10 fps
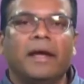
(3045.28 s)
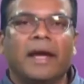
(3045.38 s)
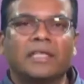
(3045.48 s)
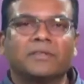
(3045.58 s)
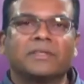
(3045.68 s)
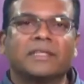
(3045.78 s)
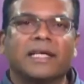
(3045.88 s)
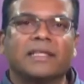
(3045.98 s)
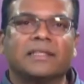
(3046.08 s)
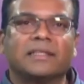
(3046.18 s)
AstroSat
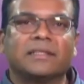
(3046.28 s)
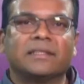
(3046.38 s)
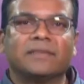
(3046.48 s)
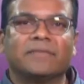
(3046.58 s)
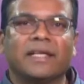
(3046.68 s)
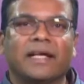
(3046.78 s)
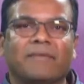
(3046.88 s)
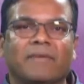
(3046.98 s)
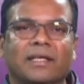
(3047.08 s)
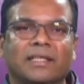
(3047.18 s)
had several
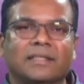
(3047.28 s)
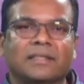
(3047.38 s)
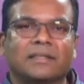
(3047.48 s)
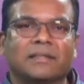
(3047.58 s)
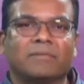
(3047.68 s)
advantages.